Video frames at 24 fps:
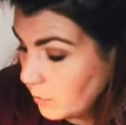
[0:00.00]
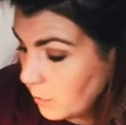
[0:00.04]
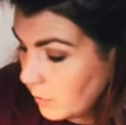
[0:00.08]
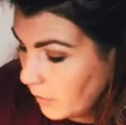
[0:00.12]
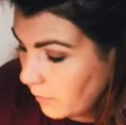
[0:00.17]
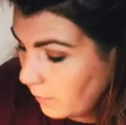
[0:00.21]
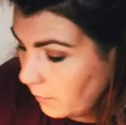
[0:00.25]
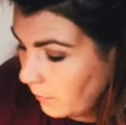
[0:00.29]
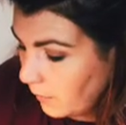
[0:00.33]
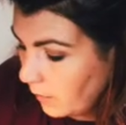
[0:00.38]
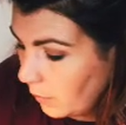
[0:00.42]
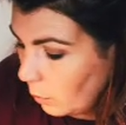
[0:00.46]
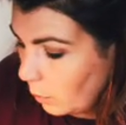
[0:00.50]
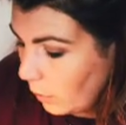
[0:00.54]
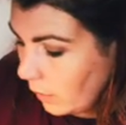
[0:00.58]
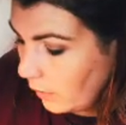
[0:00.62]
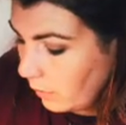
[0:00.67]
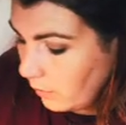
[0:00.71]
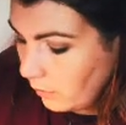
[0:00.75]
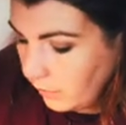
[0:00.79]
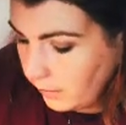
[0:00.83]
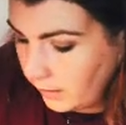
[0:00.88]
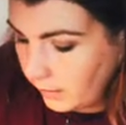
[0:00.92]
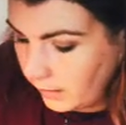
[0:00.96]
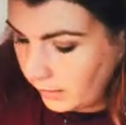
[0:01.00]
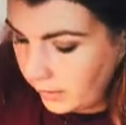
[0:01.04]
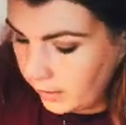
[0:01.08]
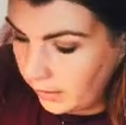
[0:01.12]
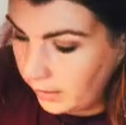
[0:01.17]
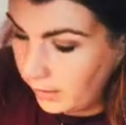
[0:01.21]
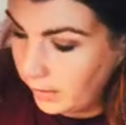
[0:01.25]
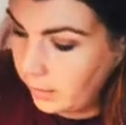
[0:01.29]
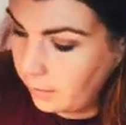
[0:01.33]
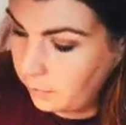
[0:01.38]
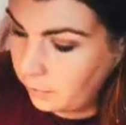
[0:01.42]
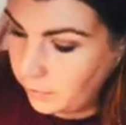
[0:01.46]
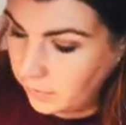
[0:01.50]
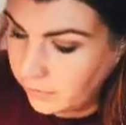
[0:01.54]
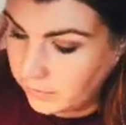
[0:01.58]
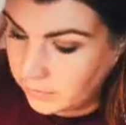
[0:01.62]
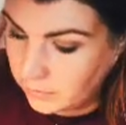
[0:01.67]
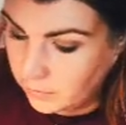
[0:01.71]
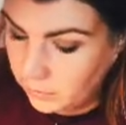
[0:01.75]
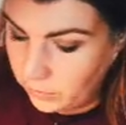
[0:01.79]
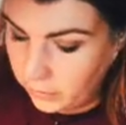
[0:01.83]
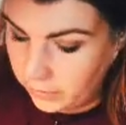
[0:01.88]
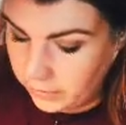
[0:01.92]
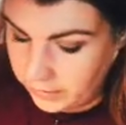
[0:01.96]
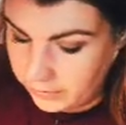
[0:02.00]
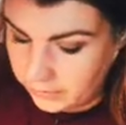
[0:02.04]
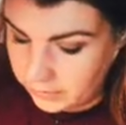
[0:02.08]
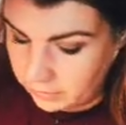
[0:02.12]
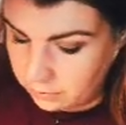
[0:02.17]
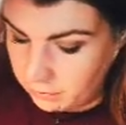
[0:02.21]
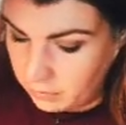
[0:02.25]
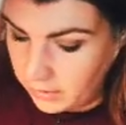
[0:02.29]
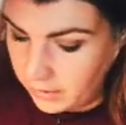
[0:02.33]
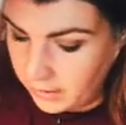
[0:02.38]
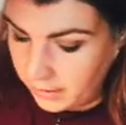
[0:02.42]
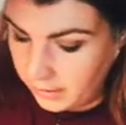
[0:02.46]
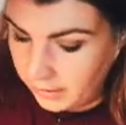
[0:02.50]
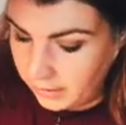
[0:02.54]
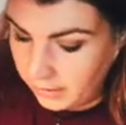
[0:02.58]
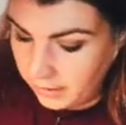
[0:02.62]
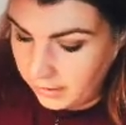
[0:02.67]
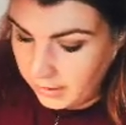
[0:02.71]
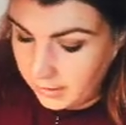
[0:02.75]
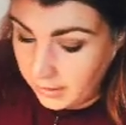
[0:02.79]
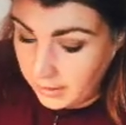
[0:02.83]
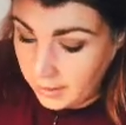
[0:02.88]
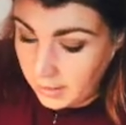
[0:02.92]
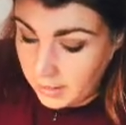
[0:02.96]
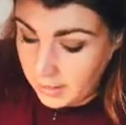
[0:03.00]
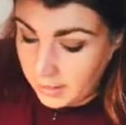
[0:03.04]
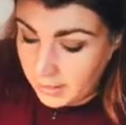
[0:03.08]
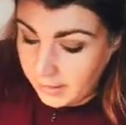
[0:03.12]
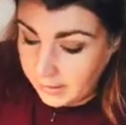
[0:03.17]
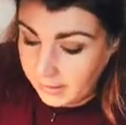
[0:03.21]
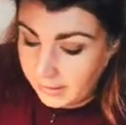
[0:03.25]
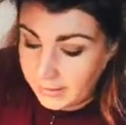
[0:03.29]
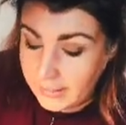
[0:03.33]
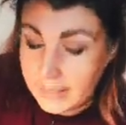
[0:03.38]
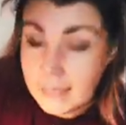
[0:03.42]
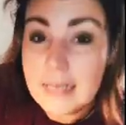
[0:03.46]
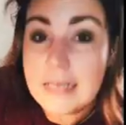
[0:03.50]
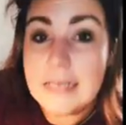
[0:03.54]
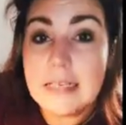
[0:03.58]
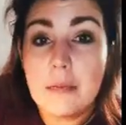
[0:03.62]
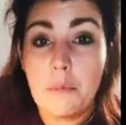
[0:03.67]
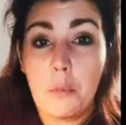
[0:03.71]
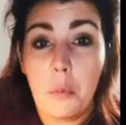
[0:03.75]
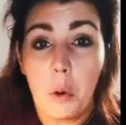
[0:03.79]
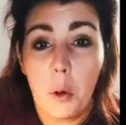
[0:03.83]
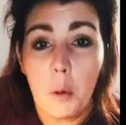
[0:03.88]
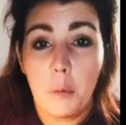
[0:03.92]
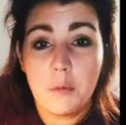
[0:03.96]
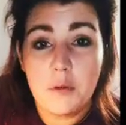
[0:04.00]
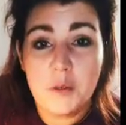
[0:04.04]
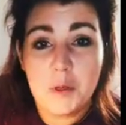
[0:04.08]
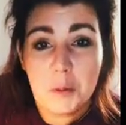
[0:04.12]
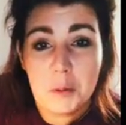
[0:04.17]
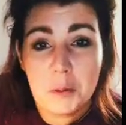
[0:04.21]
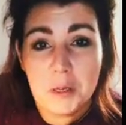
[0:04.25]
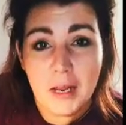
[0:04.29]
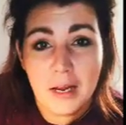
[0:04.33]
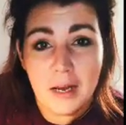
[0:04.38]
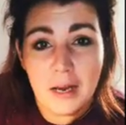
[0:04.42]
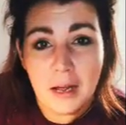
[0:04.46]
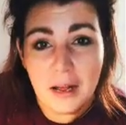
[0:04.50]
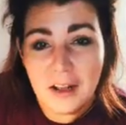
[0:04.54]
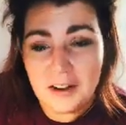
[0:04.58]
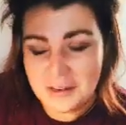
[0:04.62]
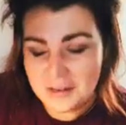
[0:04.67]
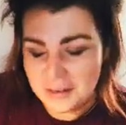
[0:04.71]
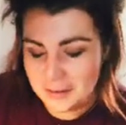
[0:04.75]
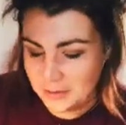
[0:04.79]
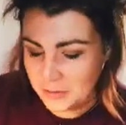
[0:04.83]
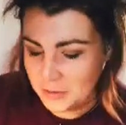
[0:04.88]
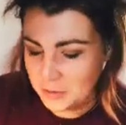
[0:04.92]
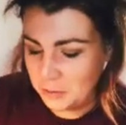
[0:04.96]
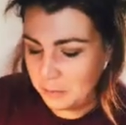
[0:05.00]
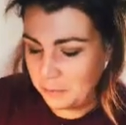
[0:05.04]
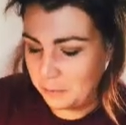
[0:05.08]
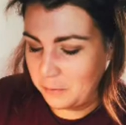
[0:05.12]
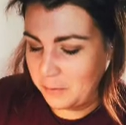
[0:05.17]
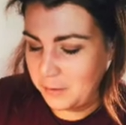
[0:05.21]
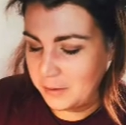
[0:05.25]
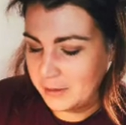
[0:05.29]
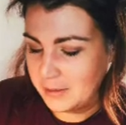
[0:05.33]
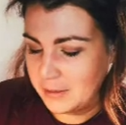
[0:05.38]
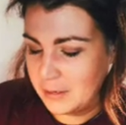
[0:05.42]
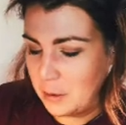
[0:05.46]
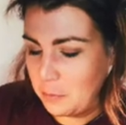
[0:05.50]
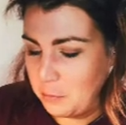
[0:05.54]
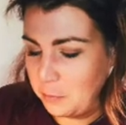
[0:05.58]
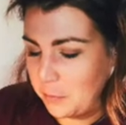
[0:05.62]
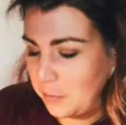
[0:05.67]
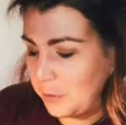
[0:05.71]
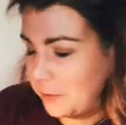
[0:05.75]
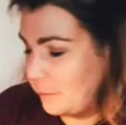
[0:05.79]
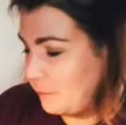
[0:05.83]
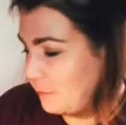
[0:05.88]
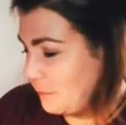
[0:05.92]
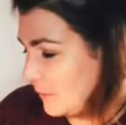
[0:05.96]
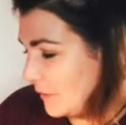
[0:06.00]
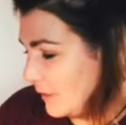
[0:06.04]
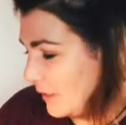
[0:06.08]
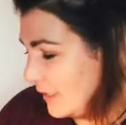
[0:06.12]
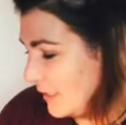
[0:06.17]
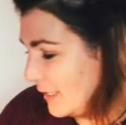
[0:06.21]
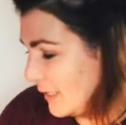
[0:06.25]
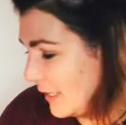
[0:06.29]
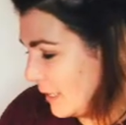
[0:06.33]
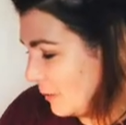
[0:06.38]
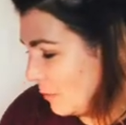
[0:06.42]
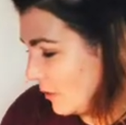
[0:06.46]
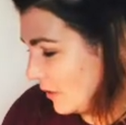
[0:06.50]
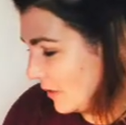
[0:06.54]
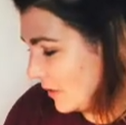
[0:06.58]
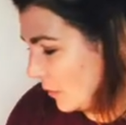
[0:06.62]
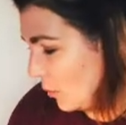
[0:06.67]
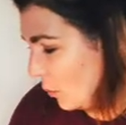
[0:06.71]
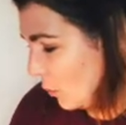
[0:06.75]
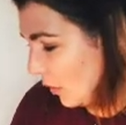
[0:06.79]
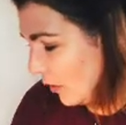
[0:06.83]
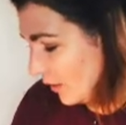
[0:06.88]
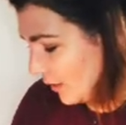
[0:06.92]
me a fair while, as long as my kiddie pops don't get access to it, for example. You need to keep it somewhere